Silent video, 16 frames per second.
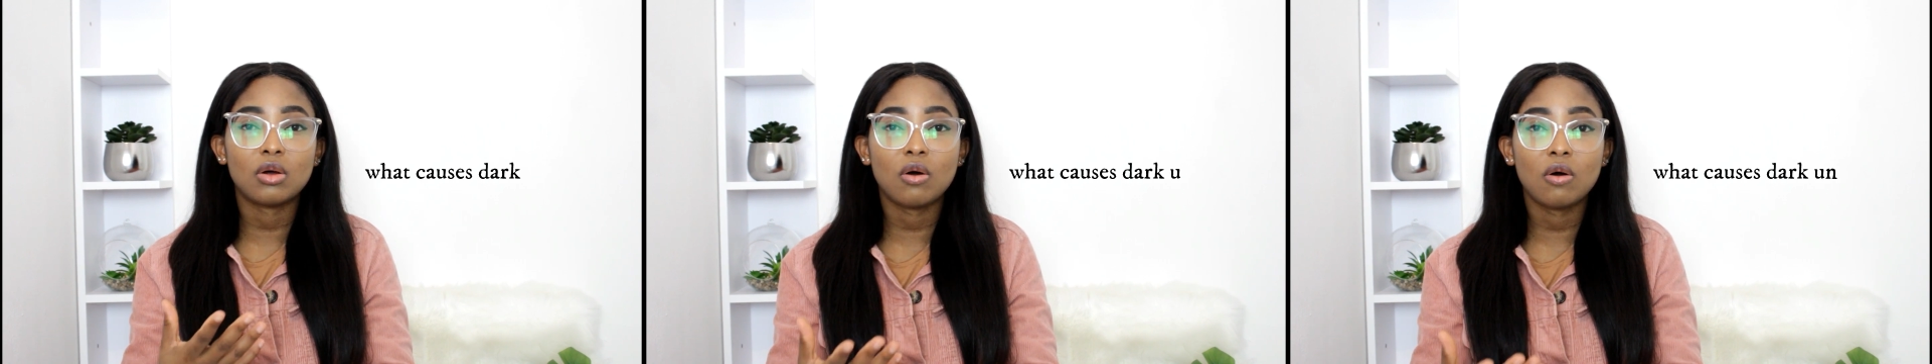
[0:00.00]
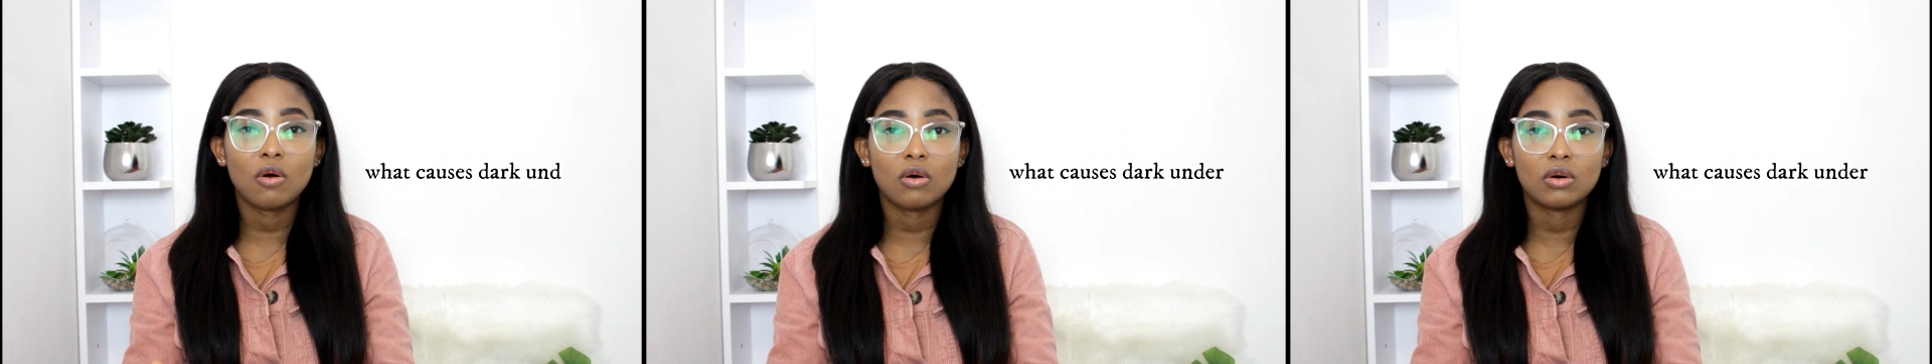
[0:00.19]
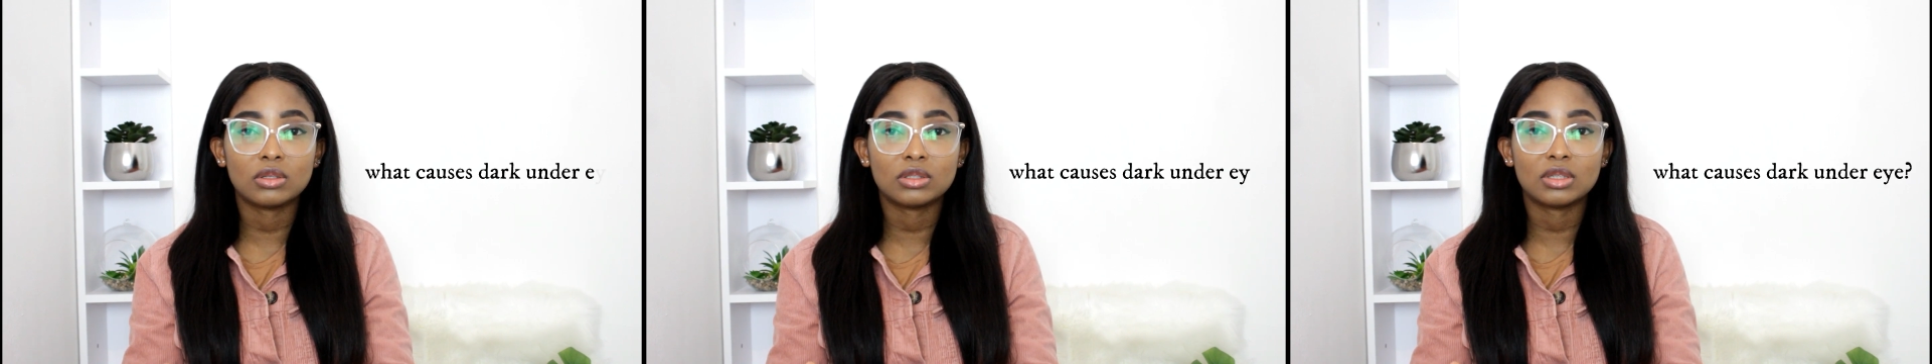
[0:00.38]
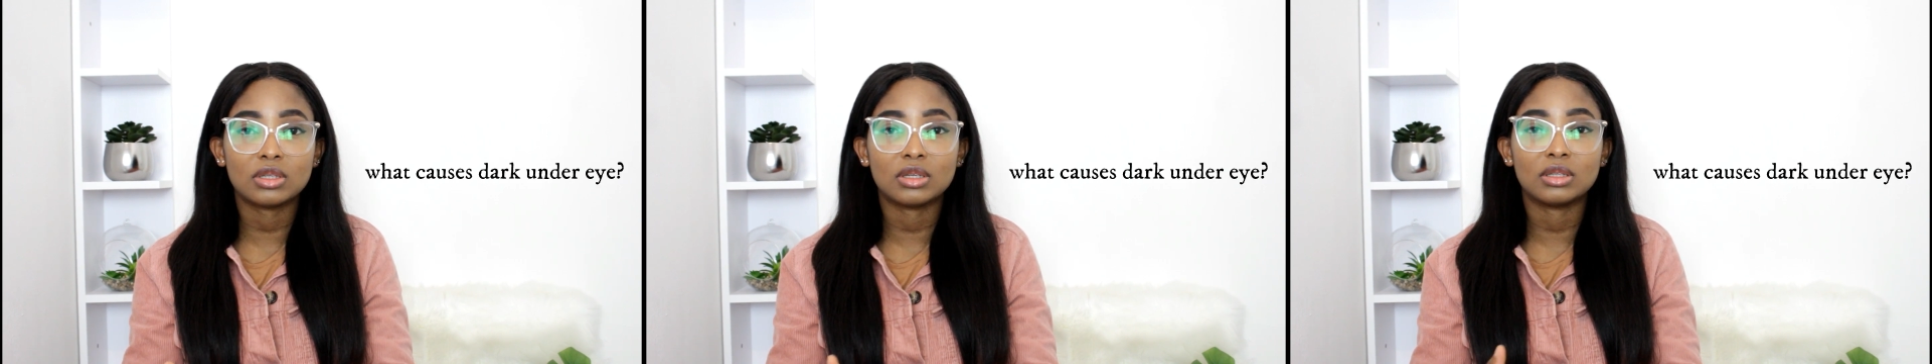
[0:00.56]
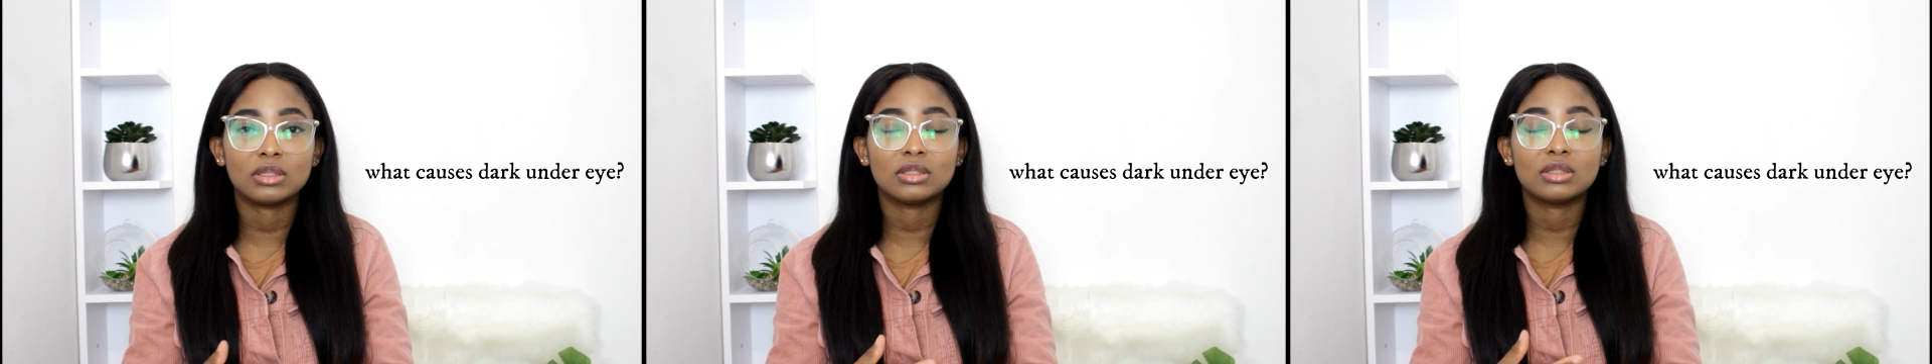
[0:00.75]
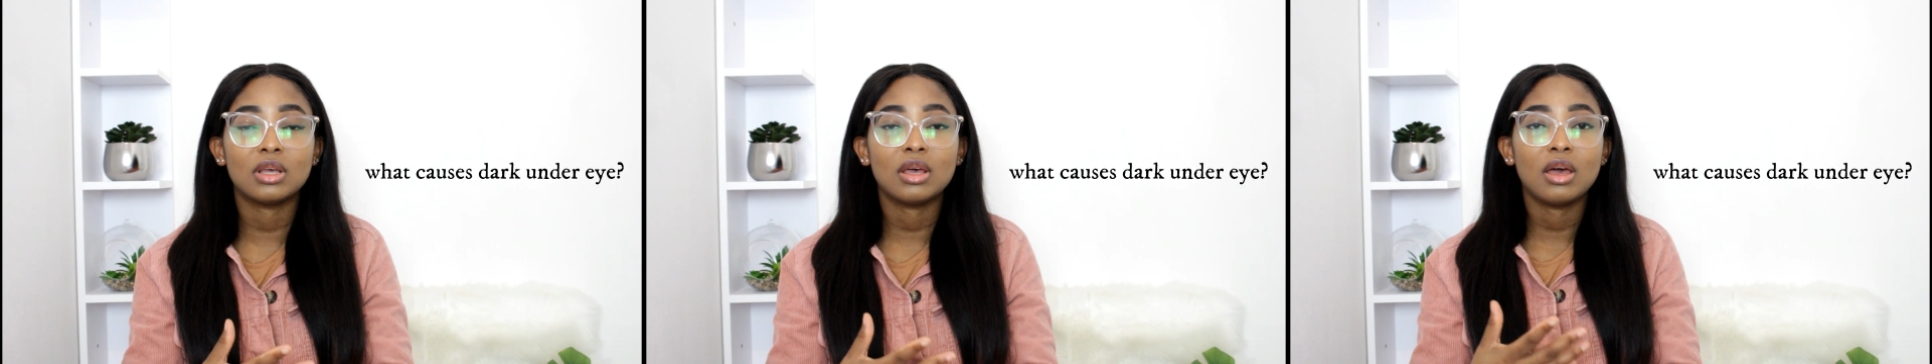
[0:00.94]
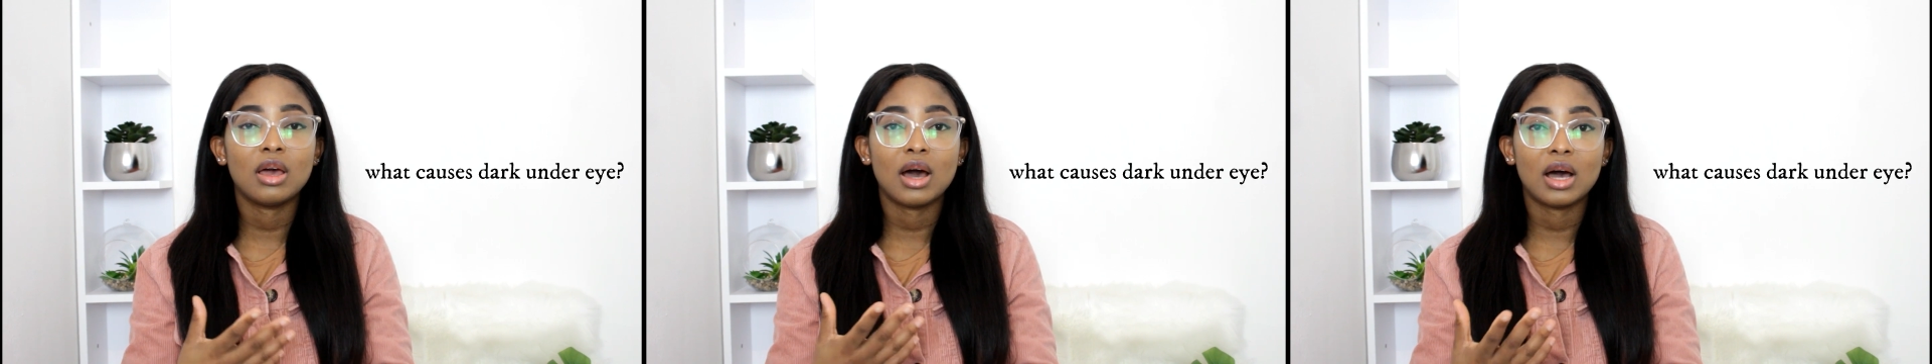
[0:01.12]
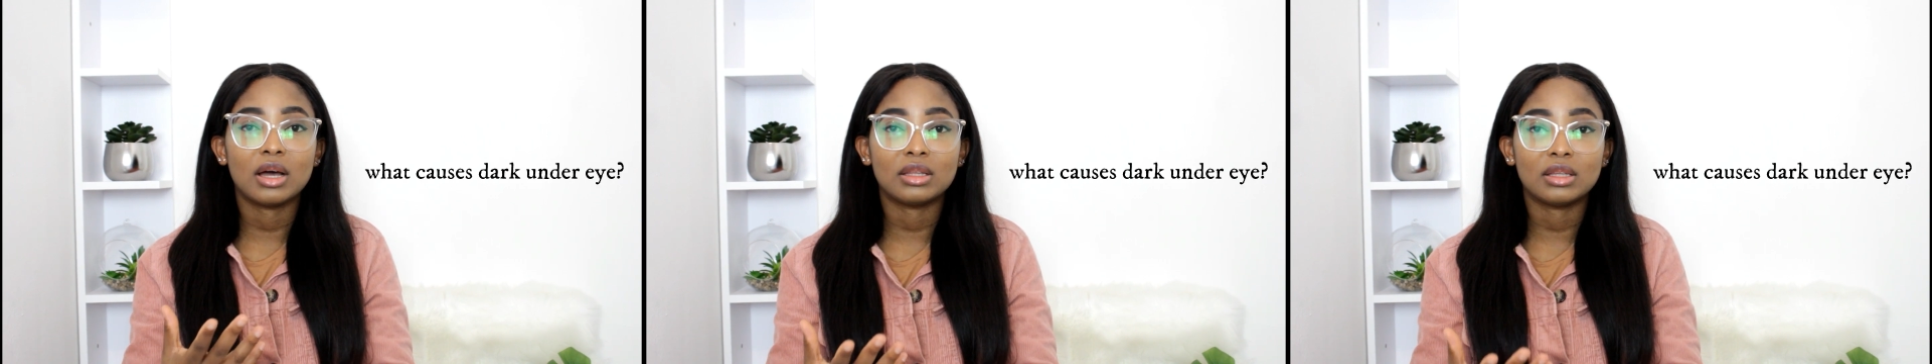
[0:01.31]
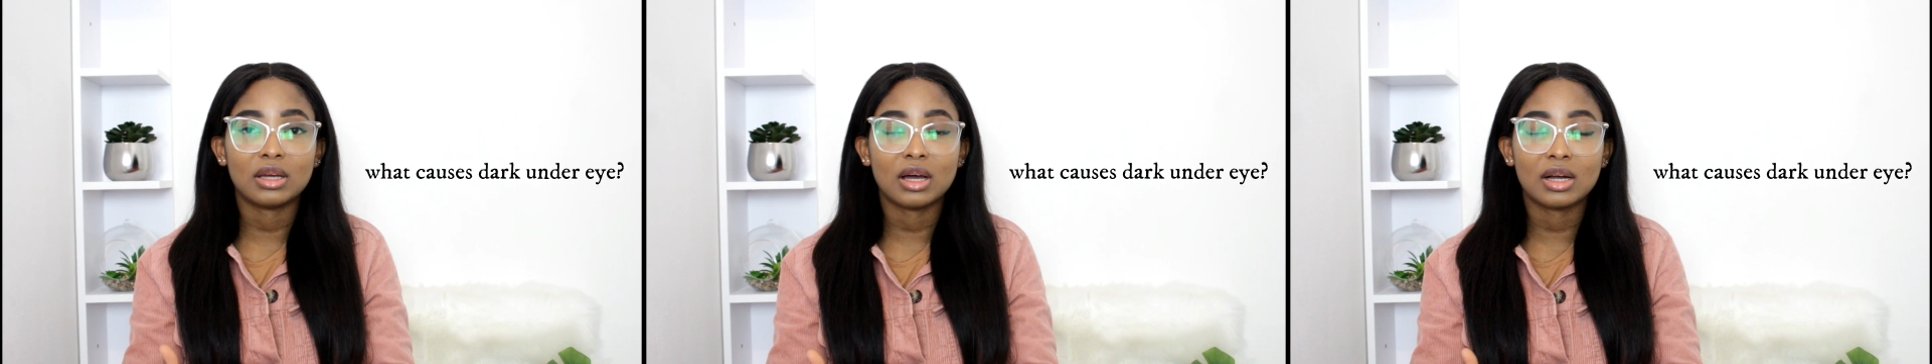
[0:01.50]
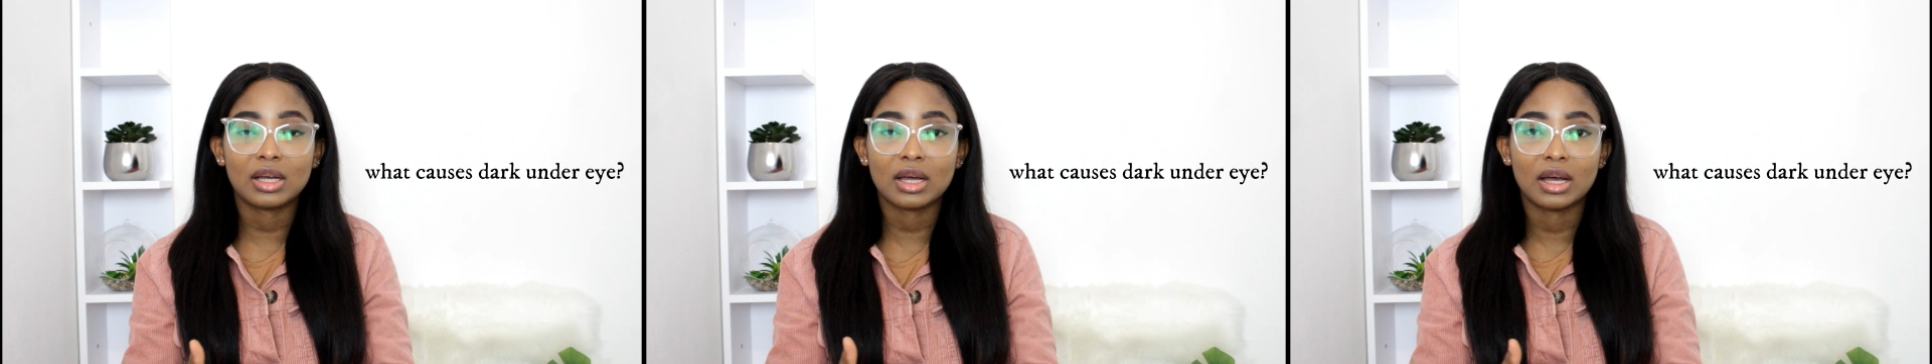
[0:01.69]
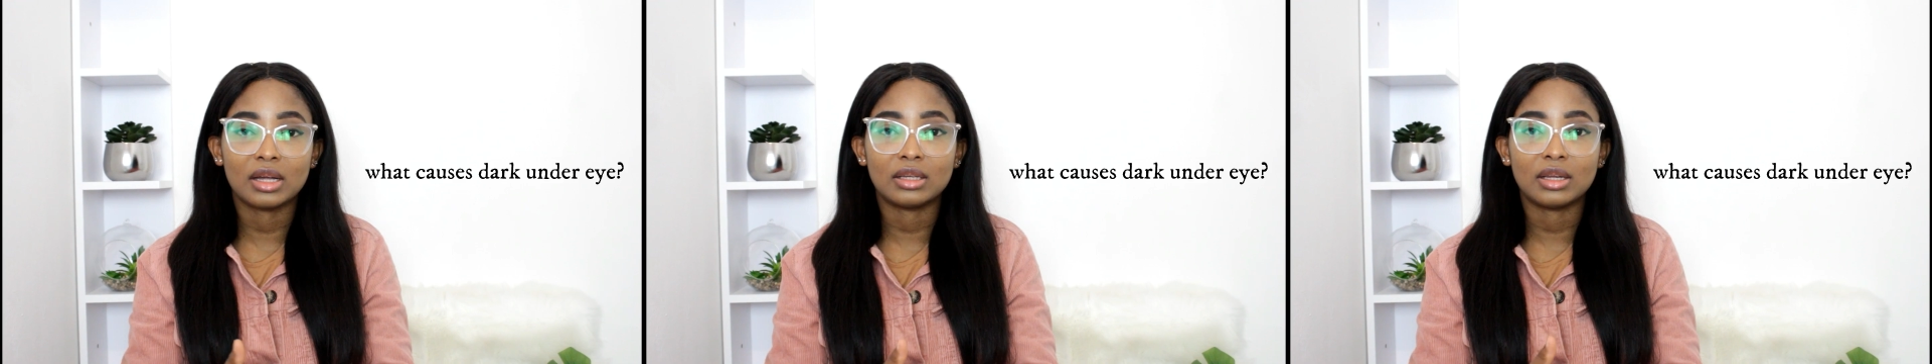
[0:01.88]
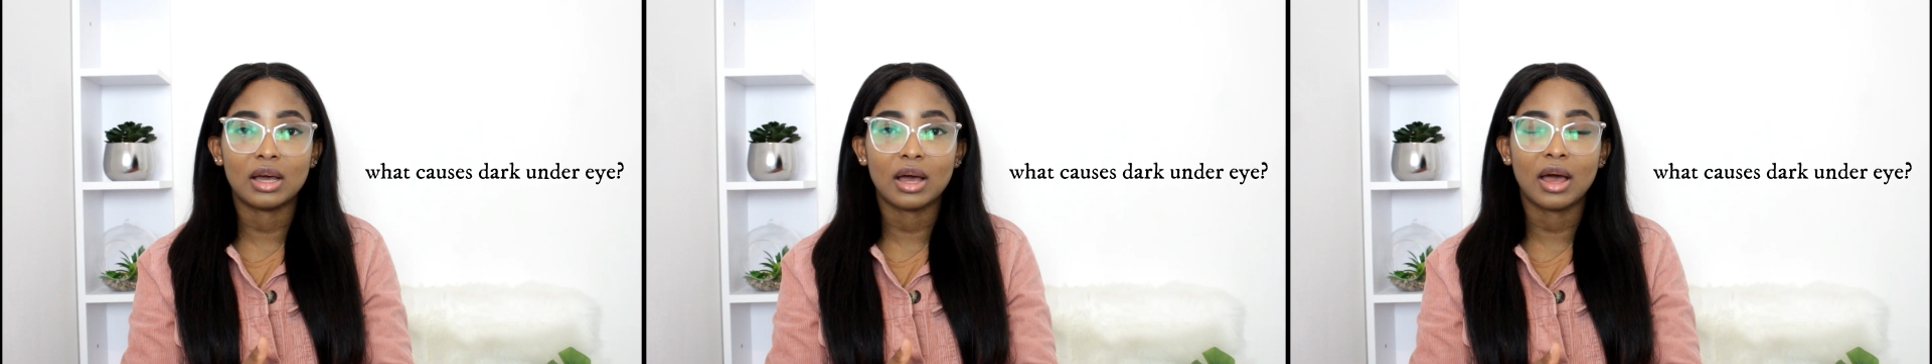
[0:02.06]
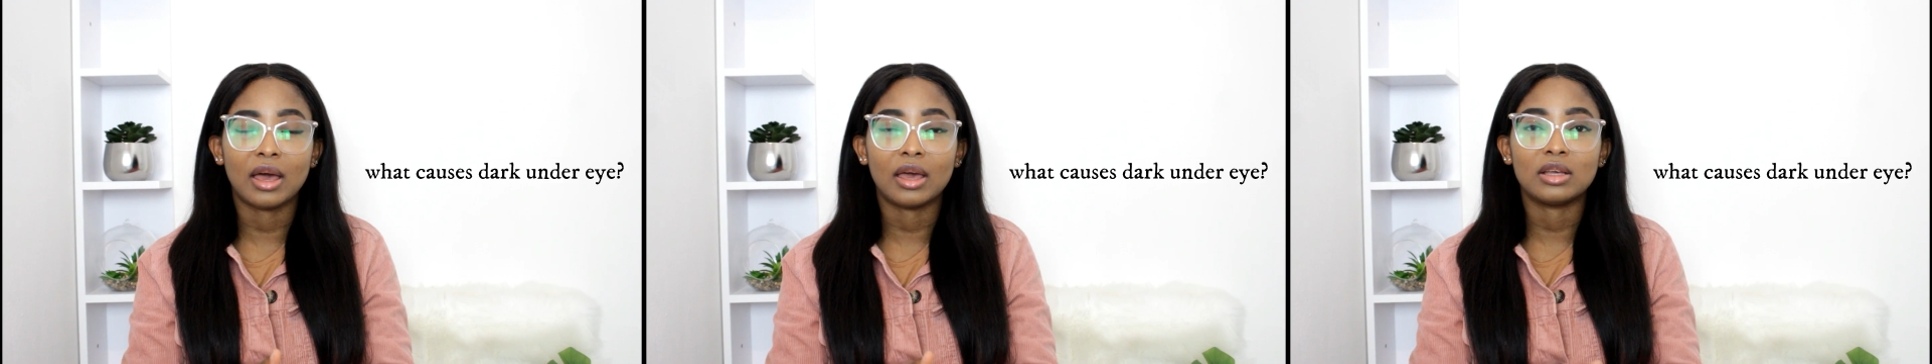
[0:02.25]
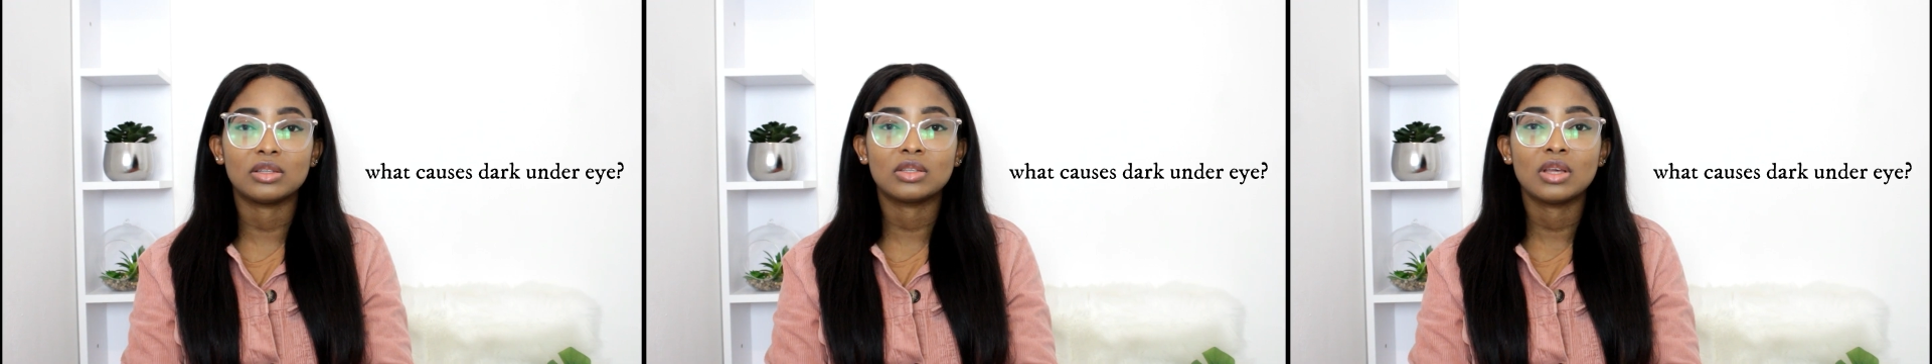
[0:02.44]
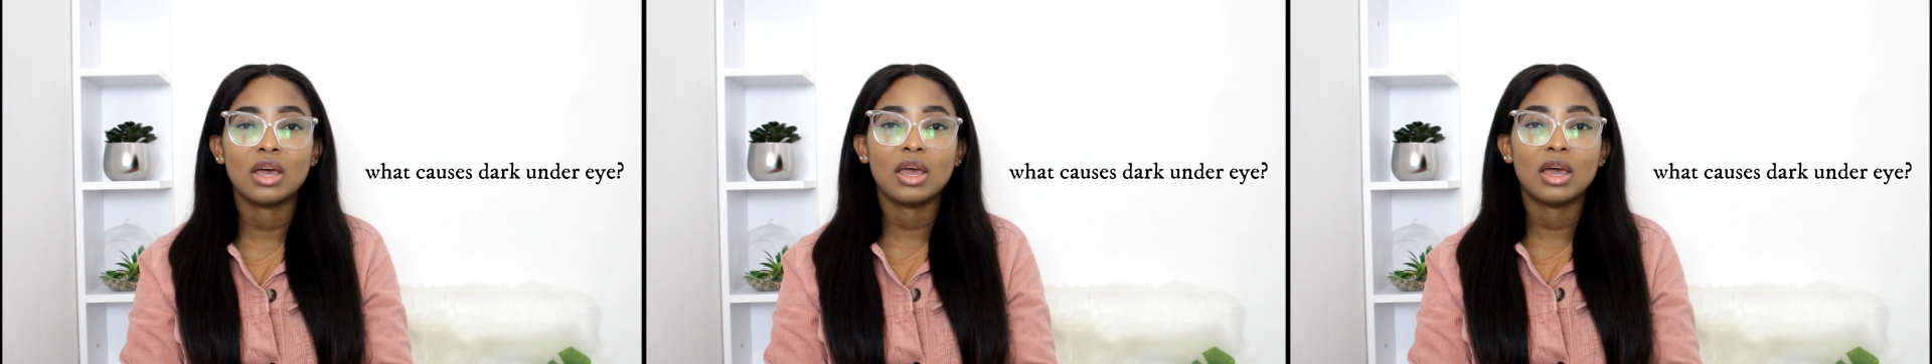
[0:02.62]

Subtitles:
causes dark under eyes?